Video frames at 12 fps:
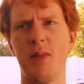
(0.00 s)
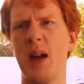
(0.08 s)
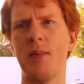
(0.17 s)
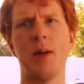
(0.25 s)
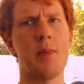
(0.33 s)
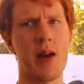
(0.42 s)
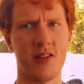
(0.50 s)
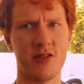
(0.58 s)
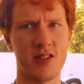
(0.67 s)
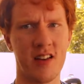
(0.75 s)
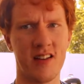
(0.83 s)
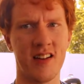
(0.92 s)
maybe Metal
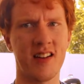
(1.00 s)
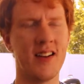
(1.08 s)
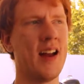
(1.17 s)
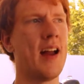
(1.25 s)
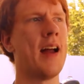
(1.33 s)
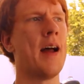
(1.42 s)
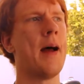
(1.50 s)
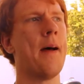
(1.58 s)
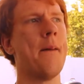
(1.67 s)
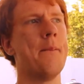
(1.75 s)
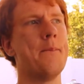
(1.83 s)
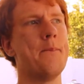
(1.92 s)
Sonic.
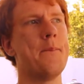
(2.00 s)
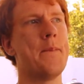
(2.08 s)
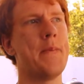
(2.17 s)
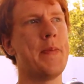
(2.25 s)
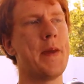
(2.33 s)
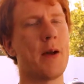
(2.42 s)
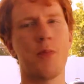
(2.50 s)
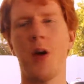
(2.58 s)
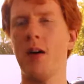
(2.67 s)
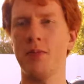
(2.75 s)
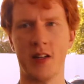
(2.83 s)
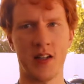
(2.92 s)
They're
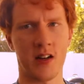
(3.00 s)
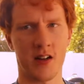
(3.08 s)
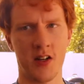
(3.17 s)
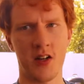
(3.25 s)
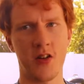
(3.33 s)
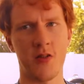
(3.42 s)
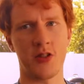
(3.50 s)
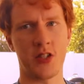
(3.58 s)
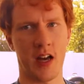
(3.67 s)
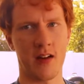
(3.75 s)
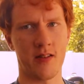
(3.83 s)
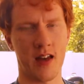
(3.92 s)
probably not going to do
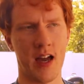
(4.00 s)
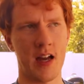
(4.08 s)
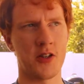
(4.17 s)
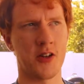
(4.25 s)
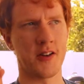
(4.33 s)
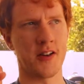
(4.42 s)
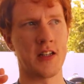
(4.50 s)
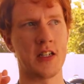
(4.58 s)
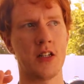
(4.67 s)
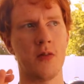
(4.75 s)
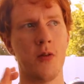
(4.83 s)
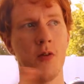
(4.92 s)
Shadow the Hedgehog
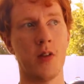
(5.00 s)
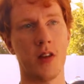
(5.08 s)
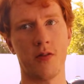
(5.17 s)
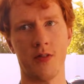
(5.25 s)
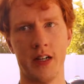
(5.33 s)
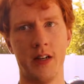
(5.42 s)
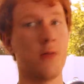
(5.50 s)
until movie 3,